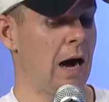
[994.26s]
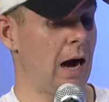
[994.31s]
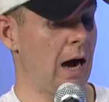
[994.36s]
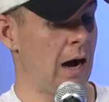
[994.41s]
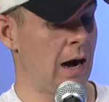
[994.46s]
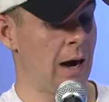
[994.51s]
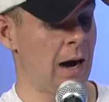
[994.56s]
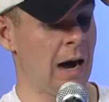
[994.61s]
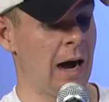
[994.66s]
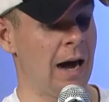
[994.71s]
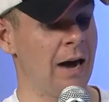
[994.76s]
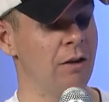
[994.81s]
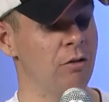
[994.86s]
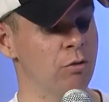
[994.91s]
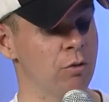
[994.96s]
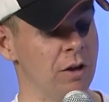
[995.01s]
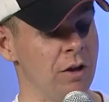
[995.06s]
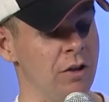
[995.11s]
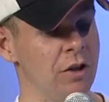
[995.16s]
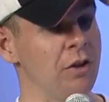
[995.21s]
I, I
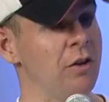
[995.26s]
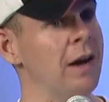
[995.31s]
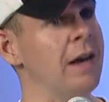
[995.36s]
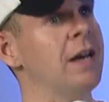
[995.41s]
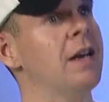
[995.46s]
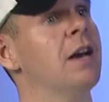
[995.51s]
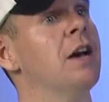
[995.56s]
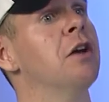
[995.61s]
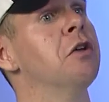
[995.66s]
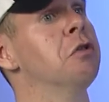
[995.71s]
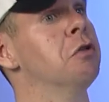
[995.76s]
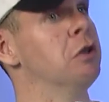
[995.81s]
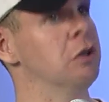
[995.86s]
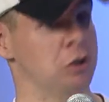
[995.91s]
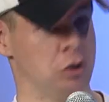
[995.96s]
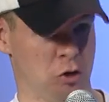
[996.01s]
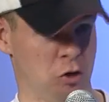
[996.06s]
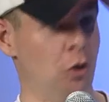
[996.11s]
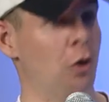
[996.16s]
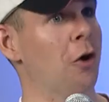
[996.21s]
really like the
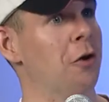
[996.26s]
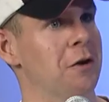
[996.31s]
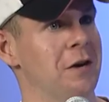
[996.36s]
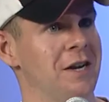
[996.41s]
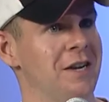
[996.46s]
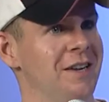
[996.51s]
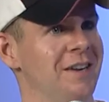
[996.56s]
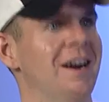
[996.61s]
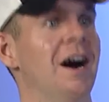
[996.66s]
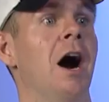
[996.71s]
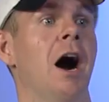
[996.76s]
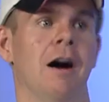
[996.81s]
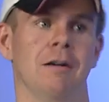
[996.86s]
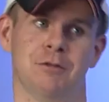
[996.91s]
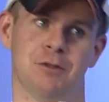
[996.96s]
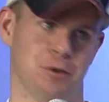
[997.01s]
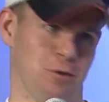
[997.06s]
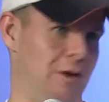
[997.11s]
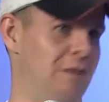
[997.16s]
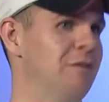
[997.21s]
story of
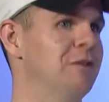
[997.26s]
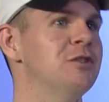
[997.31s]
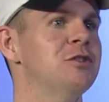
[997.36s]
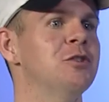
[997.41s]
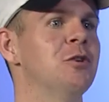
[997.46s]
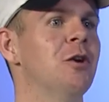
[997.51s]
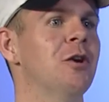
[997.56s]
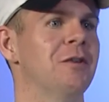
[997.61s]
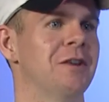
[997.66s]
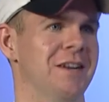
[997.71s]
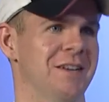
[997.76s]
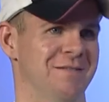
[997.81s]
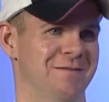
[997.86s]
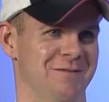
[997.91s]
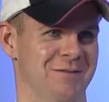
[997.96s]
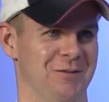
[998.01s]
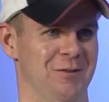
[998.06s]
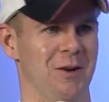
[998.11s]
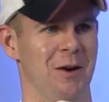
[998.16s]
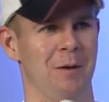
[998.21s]
Trevor Story. Trevor
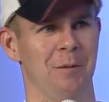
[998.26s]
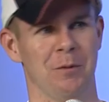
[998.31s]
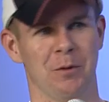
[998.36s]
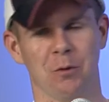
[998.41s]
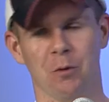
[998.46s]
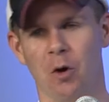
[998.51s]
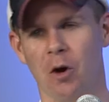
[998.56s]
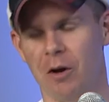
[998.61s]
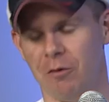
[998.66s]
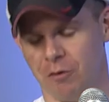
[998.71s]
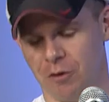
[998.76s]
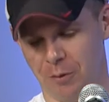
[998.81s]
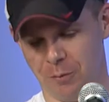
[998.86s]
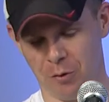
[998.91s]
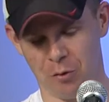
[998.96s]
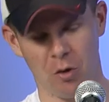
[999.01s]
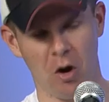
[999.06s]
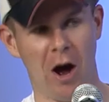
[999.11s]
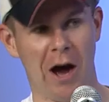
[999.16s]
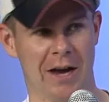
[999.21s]
Story from the, from the
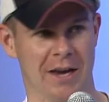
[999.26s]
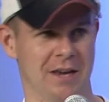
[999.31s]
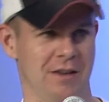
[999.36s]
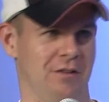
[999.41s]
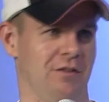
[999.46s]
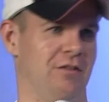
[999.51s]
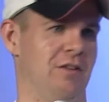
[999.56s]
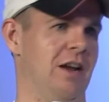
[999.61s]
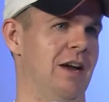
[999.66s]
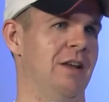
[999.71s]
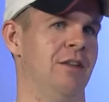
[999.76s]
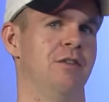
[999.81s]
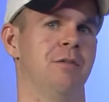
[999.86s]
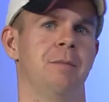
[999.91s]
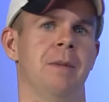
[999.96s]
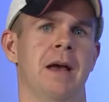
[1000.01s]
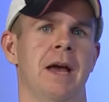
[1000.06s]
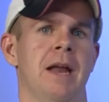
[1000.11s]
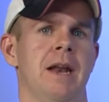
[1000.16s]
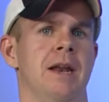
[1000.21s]
Rockies. Yeah, yeah. It's
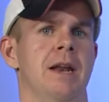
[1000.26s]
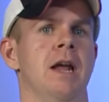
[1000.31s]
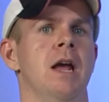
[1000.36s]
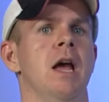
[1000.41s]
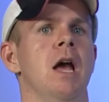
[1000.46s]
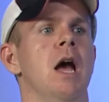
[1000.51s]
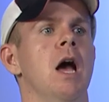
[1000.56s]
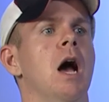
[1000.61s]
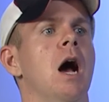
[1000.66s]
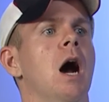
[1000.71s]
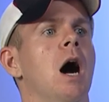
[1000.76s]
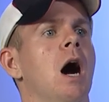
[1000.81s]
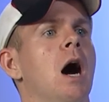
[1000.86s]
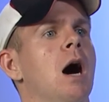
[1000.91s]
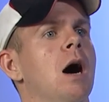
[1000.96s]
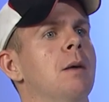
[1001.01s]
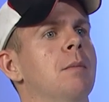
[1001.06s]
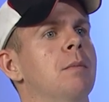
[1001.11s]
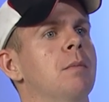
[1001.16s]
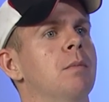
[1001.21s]
been
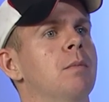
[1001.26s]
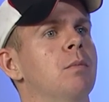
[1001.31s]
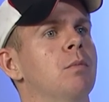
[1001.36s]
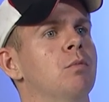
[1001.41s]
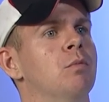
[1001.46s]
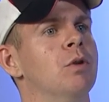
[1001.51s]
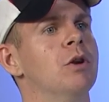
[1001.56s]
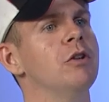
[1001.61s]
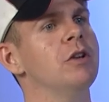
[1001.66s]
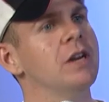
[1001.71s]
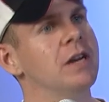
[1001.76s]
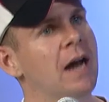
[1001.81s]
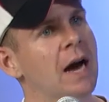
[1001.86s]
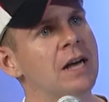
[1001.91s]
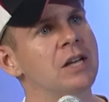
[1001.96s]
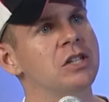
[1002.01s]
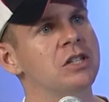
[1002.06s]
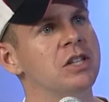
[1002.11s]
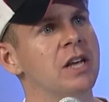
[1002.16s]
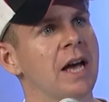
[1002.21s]
um, really
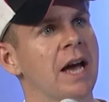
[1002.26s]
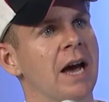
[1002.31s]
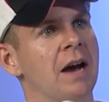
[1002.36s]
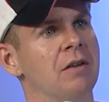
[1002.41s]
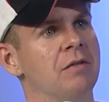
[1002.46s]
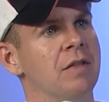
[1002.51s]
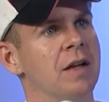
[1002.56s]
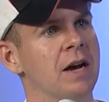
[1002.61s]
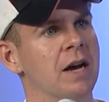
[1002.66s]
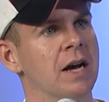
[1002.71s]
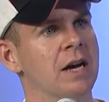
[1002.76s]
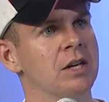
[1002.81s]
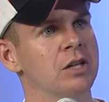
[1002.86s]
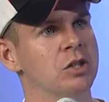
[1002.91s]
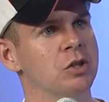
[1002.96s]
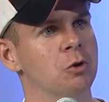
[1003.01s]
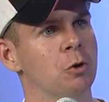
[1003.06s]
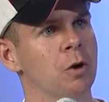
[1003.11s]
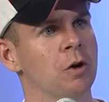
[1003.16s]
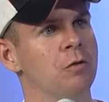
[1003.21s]
nice to have that kind of
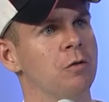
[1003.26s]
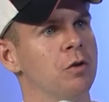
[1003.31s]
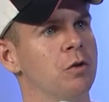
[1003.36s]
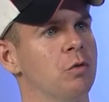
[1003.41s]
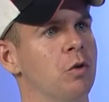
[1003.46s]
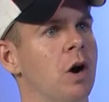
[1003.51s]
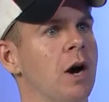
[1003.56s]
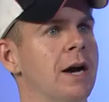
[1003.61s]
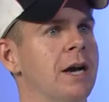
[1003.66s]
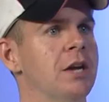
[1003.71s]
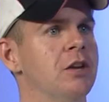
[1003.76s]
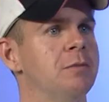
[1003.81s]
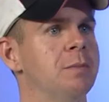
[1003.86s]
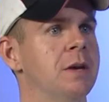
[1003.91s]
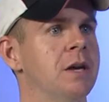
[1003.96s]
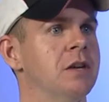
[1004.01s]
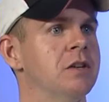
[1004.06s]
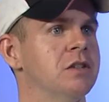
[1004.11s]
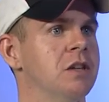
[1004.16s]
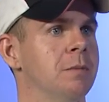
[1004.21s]
yeah, story for the Rockies
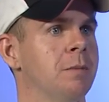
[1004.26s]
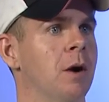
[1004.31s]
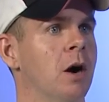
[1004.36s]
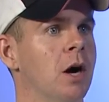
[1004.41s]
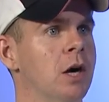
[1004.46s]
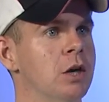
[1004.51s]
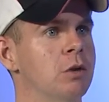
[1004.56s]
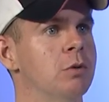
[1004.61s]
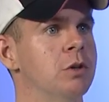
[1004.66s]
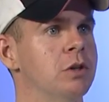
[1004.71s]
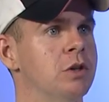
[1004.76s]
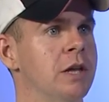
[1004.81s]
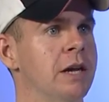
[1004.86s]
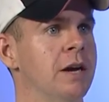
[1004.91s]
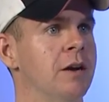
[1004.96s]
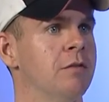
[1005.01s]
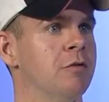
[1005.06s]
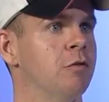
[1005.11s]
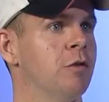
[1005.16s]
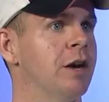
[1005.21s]
because they parted with
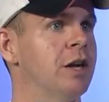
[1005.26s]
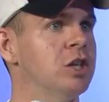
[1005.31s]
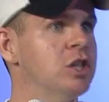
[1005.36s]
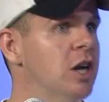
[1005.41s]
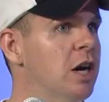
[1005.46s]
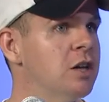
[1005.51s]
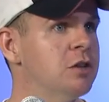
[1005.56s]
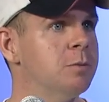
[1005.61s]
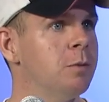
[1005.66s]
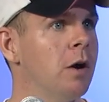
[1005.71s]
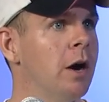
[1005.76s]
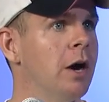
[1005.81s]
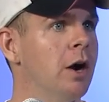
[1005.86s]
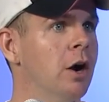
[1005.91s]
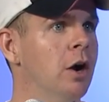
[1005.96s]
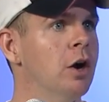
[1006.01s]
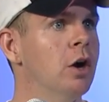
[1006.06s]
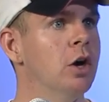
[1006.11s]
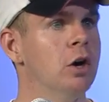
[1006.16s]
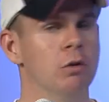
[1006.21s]
their franchise
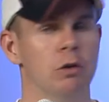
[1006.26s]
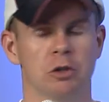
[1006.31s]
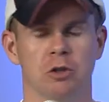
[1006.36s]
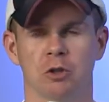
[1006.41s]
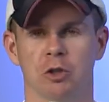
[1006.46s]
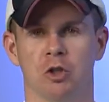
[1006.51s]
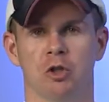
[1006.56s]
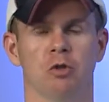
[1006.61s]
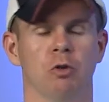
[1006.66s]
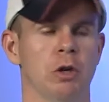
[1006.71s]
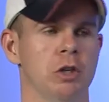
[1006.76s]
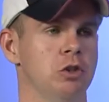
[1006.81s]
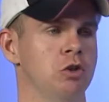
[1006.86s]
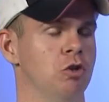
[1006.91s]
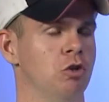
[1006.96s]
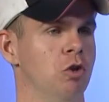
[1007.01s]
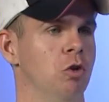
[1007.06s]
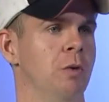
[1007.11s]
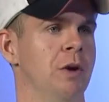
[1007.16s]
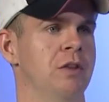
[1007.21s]
player, yep. which was Troy
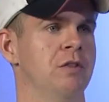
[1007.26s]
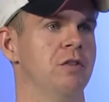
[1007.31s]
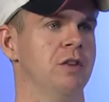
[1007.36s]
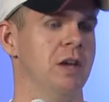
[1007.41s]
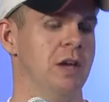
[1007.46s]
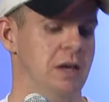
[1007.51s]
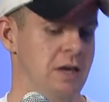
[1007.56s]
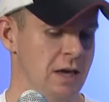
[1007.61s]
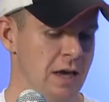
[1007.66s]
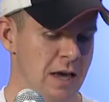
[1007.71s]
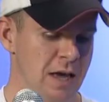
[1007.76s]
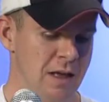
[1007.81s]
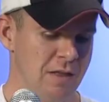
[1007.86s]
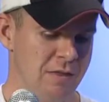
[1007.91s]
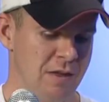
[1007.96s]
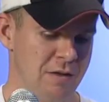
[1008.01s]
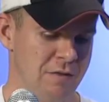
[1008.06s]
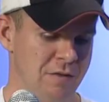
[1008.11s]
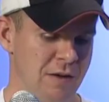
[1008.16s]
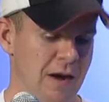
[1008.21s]
Tulowitzki. Yep.
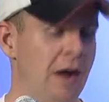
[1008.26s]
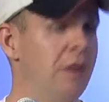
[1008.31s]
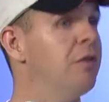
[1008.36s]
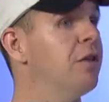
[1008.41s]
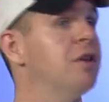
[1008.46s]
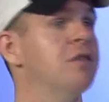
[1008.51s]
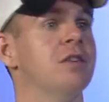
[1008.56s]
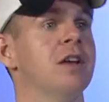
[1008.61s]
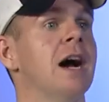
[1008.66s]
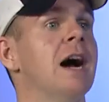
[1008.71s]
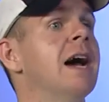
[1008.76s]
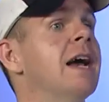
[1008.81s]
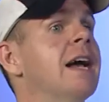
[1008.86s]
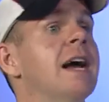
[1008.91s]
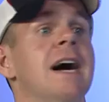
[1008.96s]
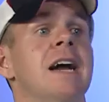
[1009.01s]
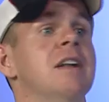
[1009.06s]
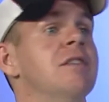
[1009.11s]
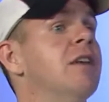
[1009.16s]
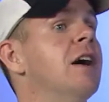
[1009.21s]
They found this guy
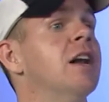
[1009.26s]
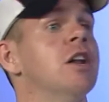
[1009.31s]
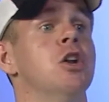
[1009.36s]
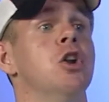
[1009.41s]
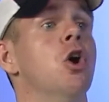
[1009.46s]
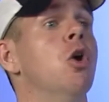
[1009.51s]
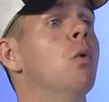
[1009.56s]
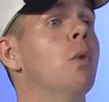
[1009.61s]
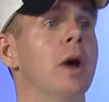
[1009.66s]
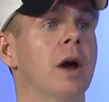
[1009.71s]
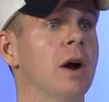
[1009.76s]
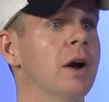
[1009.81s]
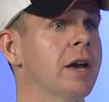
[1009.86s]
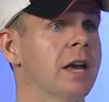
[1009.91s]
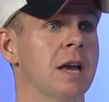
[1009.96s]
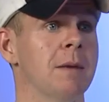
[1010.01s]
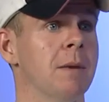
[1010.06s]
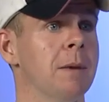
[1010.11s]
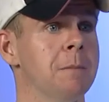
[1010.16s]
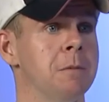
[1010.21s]
kind of out of nowhere,
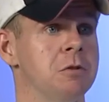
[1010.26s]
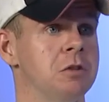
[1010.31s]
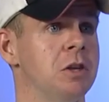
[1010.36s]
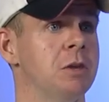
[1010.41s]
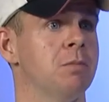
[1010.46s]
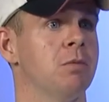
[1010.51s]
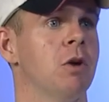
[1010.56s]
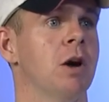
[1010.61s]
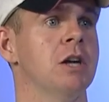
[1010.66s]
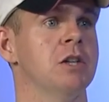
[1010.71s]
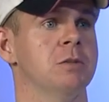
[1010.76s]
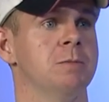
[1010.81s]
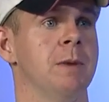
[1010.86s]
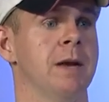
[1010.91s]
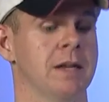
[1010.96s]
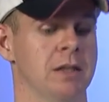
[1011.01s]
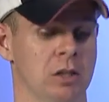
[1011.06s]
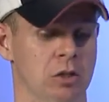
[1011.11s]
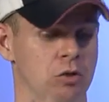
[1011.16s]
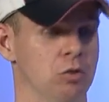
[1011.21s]
came up as their
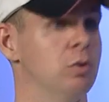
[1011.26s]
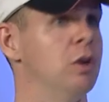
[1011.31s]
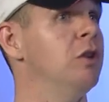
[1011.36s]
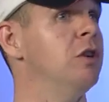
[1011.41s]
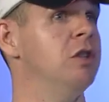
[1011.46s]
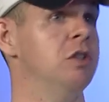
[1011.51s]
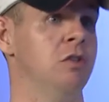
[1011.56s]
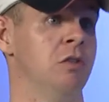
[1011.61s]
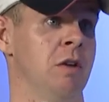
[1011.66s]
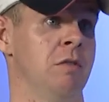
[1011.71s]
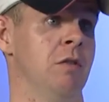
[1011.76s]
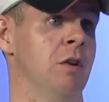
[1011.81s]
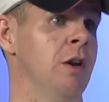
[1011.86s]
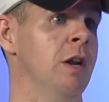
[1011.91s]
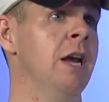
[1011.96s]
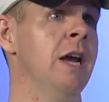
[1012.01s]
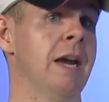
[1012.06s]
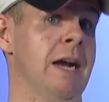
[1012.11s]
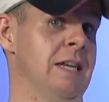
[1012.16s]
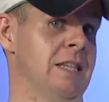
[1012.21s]
prospect, yep. and's really delivered.
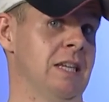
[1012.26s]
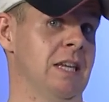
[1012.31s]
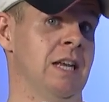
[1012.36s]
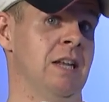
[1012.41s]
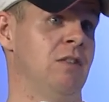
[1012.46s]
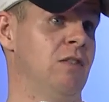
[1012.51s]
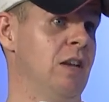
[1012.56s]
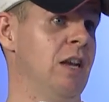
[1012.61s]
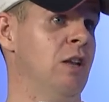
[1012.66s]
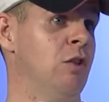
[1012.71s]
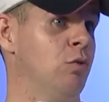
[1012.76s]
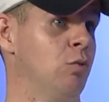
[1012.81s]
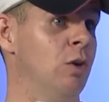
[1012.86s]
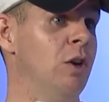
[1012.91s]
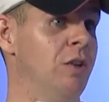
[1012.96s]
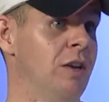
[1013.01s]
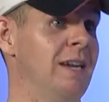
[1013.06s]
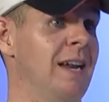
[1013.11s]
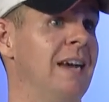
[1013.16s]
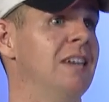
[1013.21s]
It's it's it's
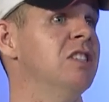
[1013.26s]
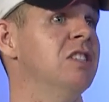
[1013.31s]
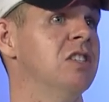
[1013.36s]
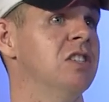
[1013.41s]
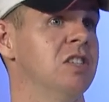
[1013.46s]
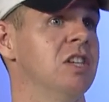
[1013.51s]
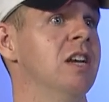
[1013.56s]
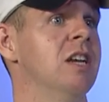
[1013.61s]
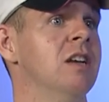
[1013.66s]
really nice to see.